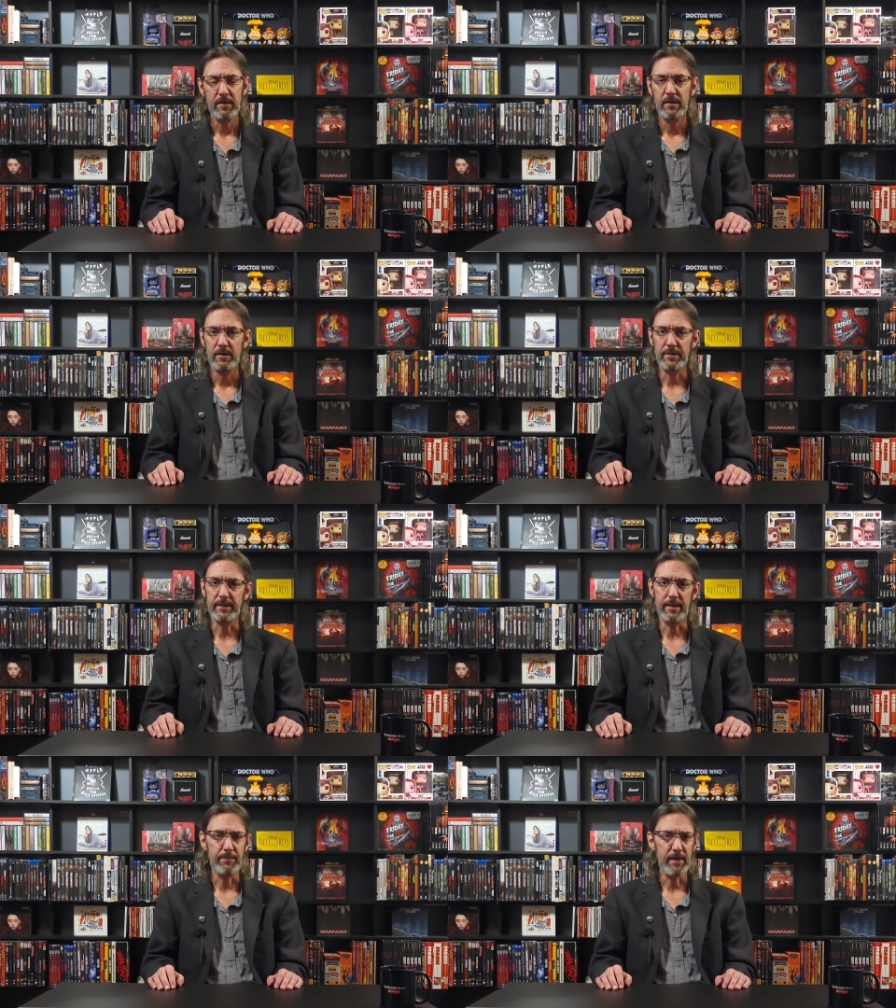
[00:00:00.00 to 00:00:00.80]
Her
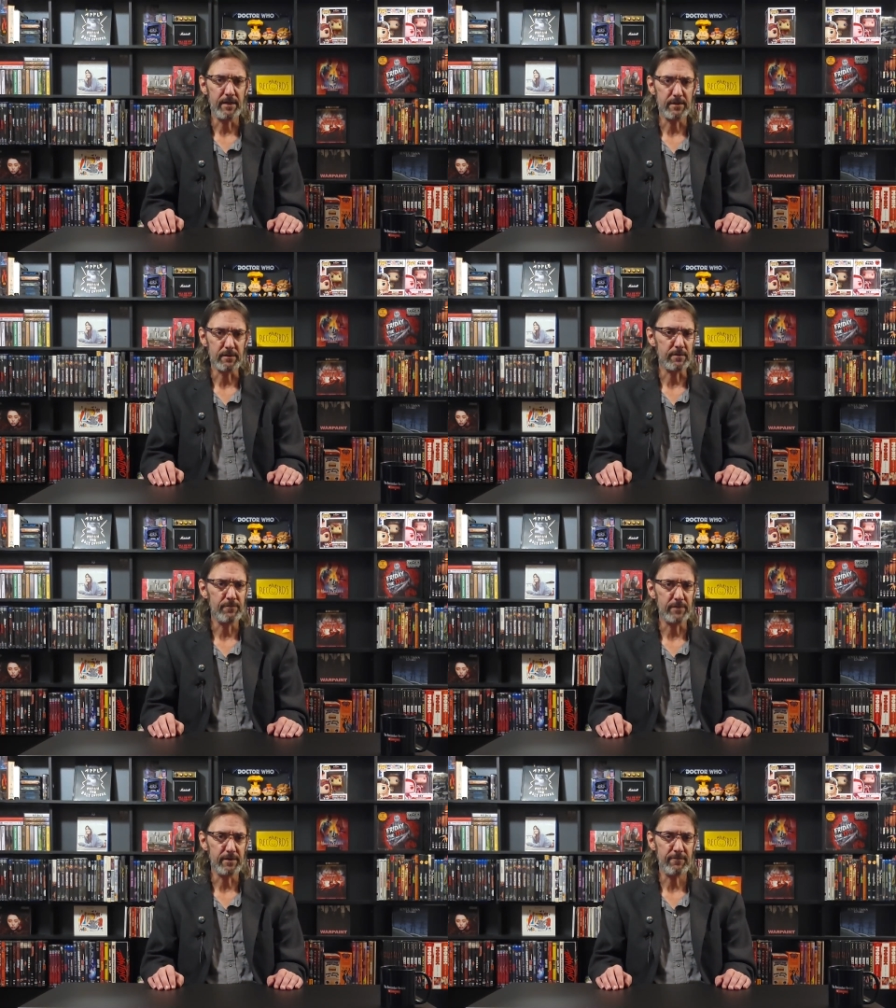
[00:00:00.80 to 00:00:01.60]
deadpan
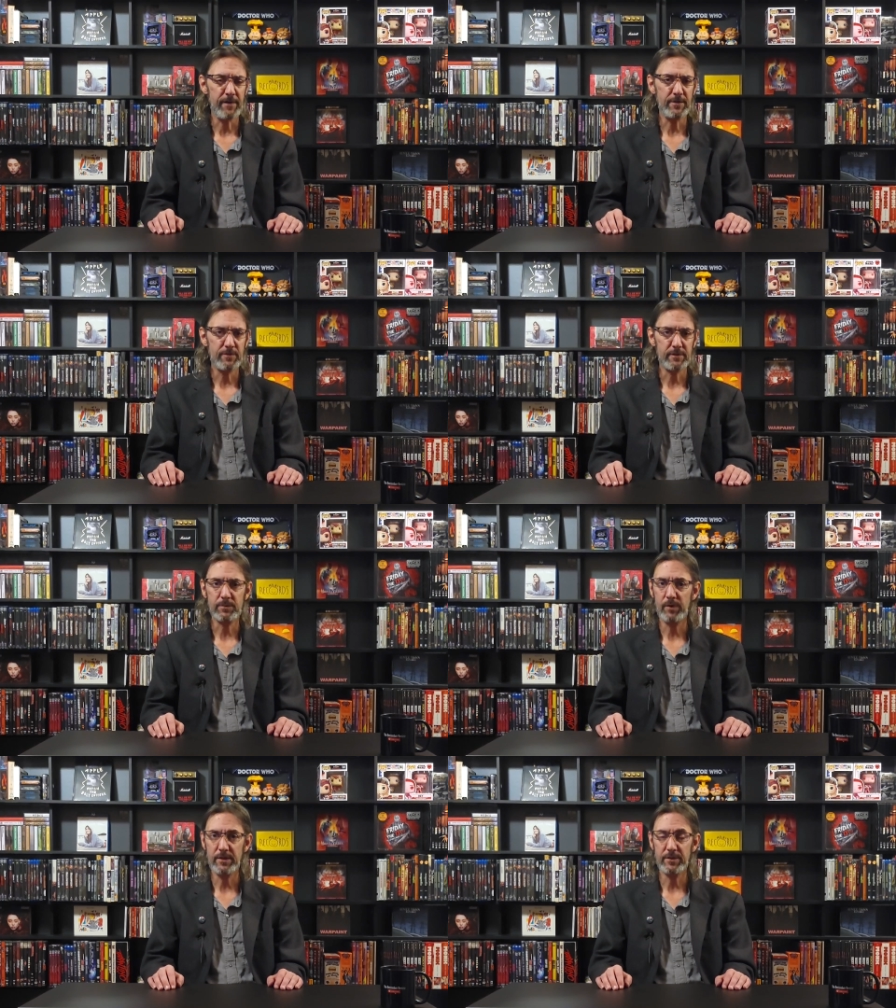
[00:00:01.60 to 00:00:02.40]
delivery and facial
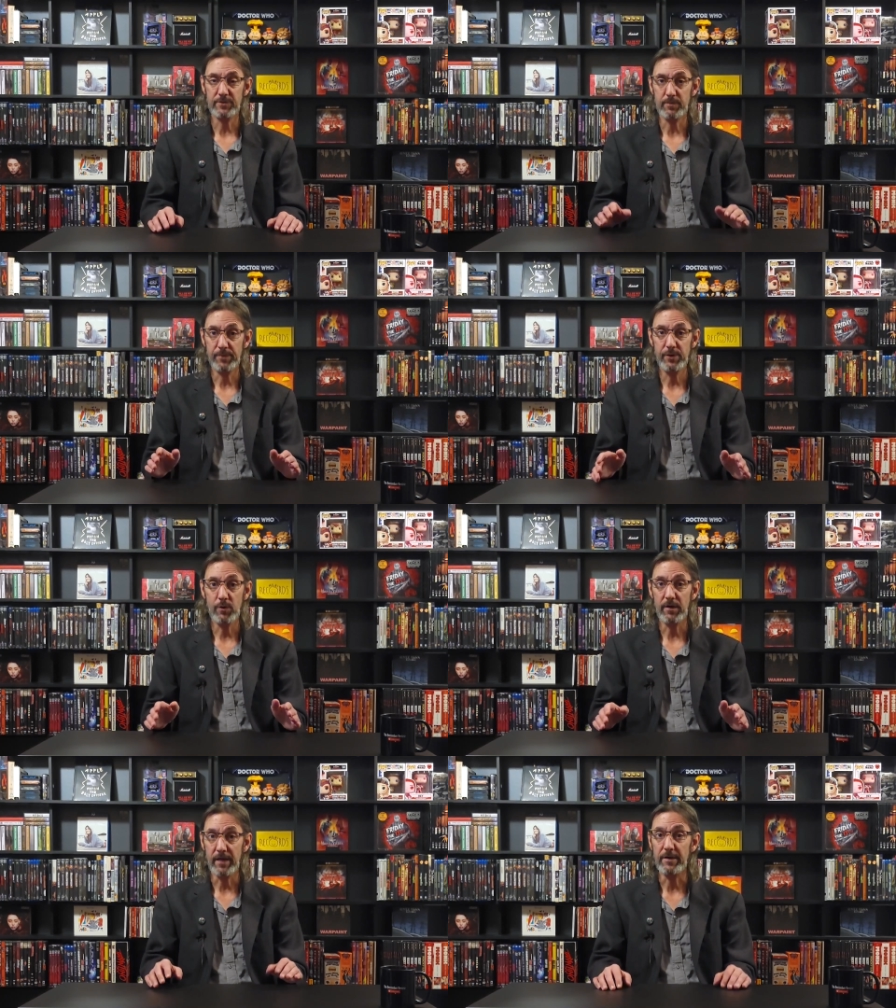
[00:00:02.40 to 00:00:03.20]
expressions are
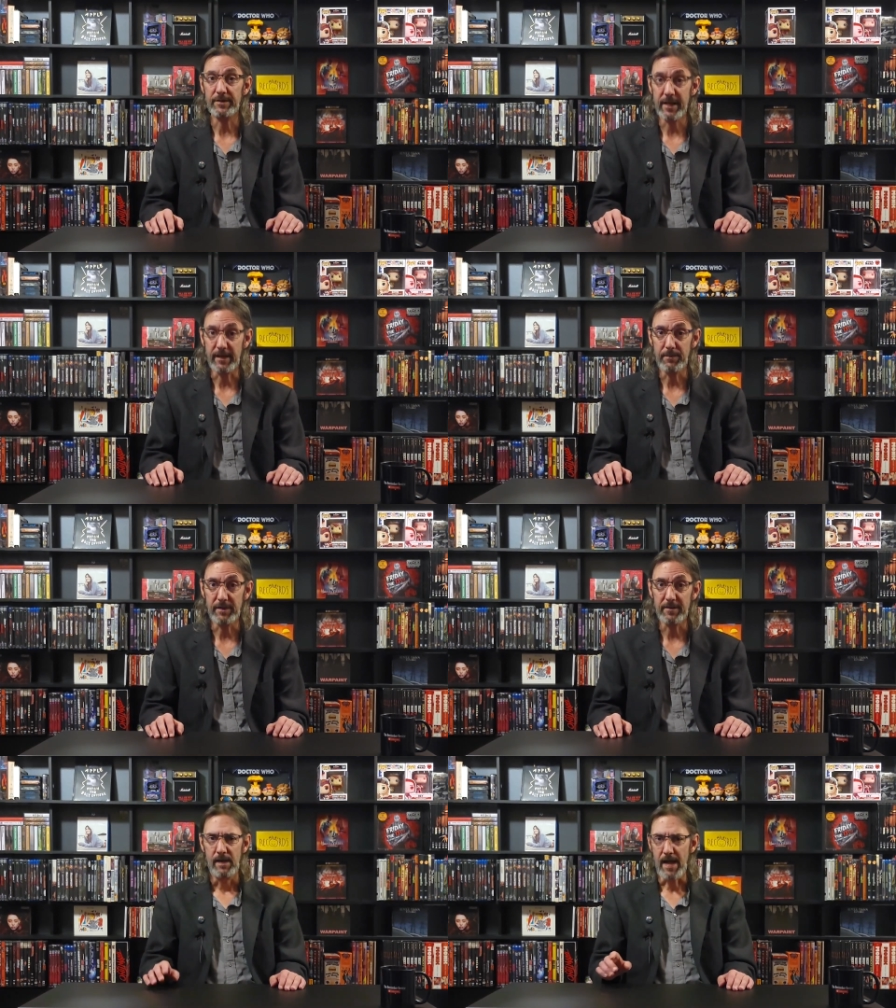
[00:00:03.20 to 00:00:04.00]
pure entertainment.